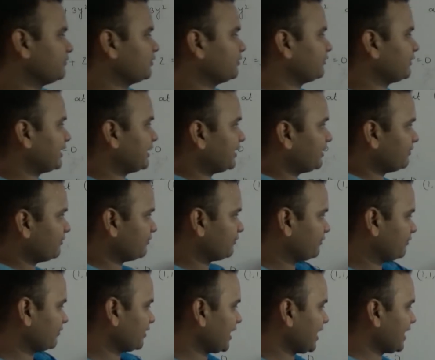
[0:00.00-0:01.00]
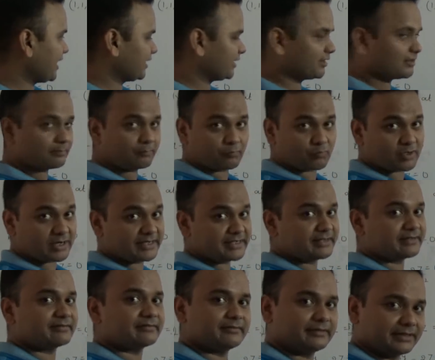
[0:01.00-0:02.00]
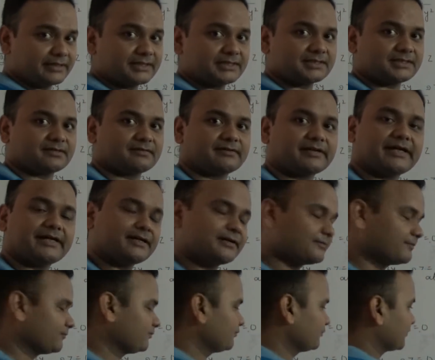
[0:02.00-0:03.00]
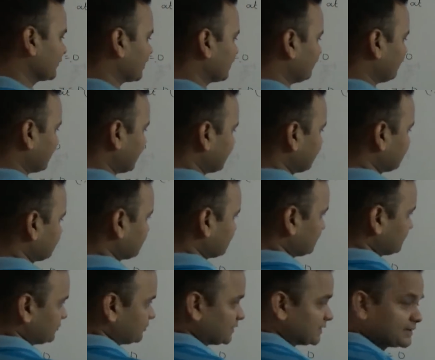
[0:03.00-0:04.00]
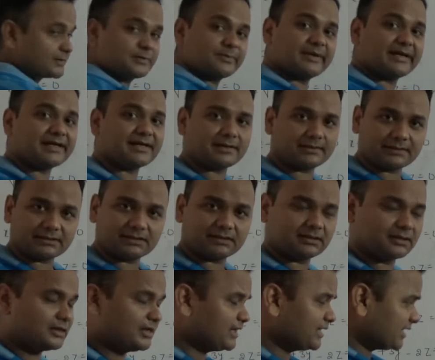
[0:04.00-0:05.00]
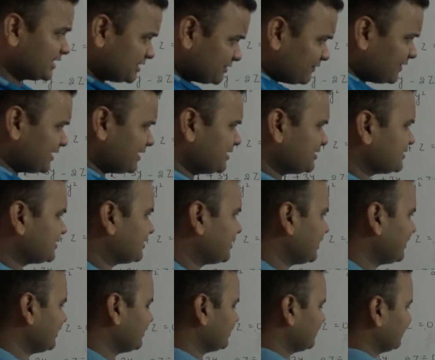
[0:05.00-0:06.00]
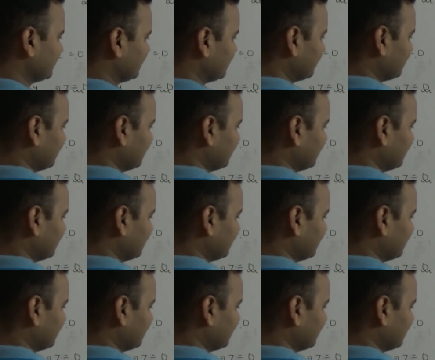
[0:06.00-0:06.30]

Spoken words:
of f at the point this, right? Fine. So it's very easy, right?